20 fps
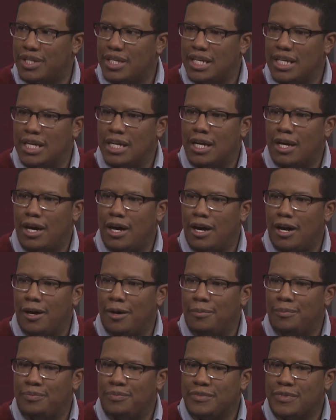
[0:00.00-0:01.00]

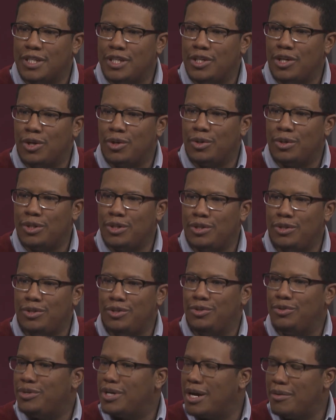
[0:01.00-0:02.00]

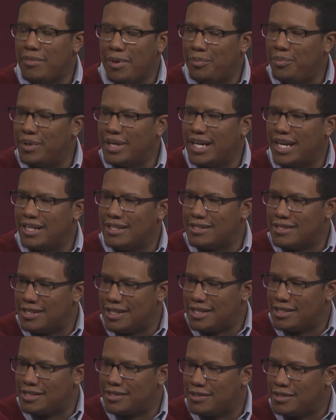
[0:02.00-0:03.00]
You come up against
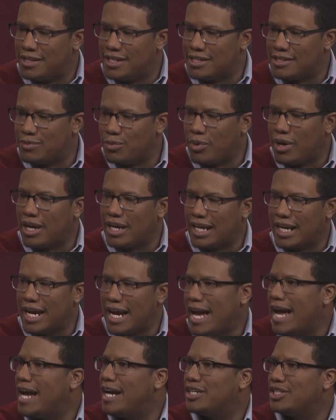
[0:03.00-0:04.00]
this wad of
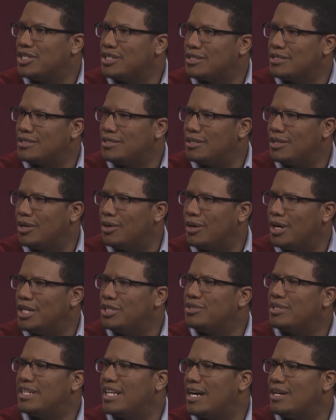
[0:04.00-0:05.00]
cash. It's
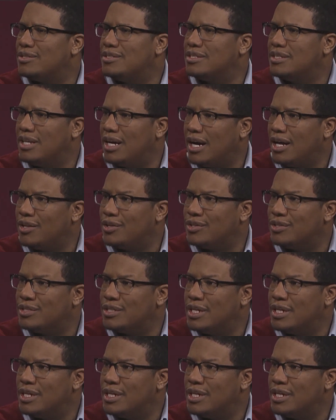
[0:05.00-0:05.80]
$100,000.